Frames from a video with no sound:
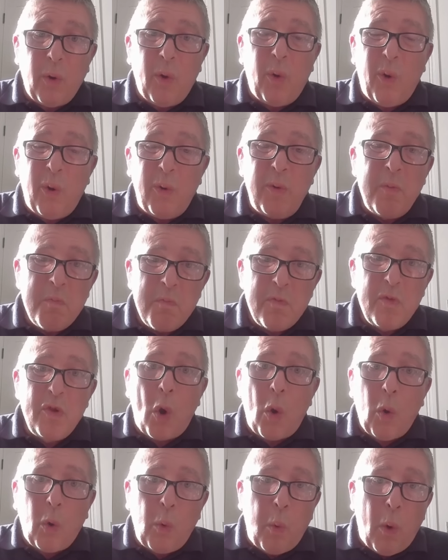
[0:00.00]
or
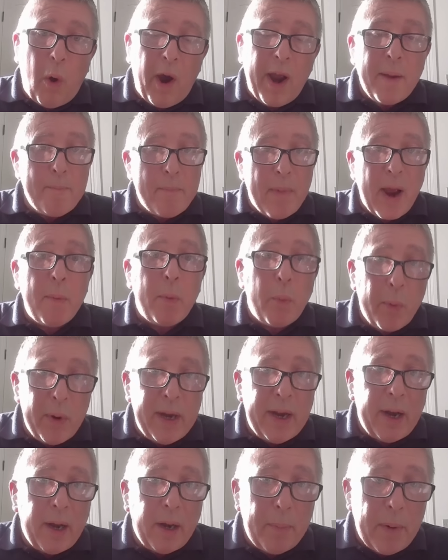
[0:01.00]
not quite, maybe we
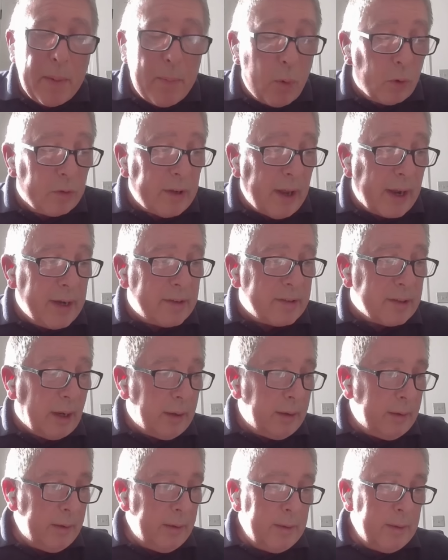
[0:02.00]
need a little bit more data.